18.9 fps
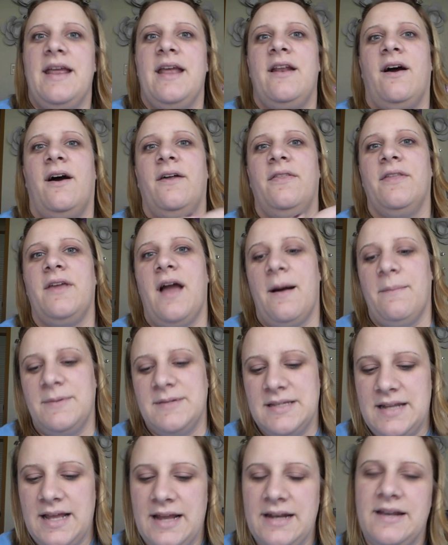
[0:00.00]
and on the
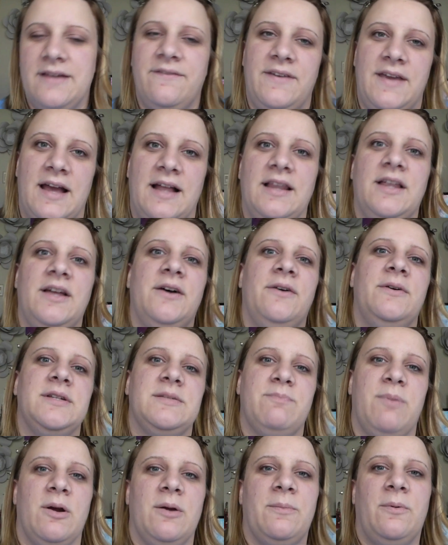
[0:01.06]
opposite end of yellow
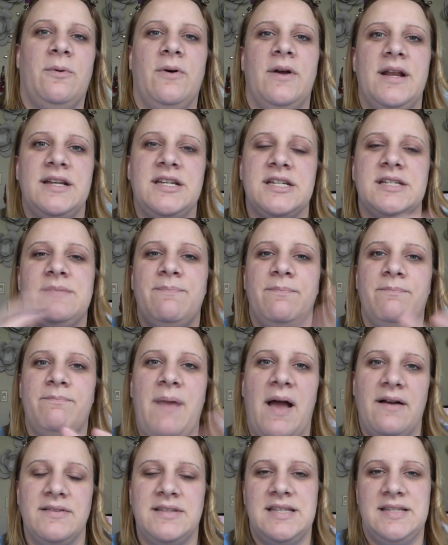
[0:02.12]
is purple, and it just
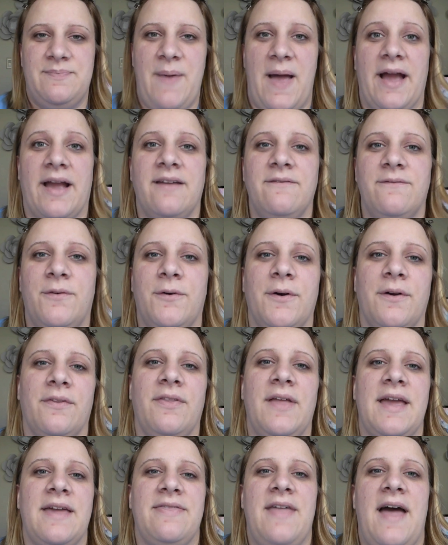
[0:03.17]
bounces back and forth
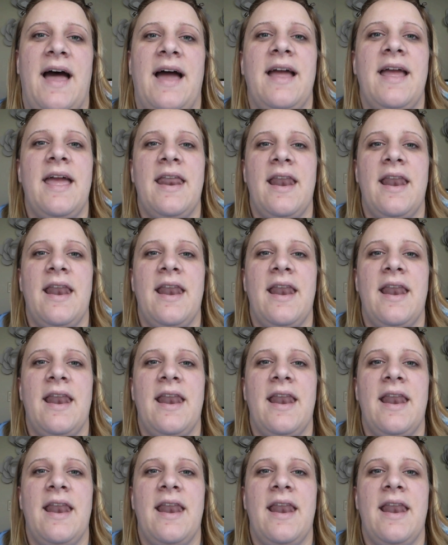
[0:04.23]
like that.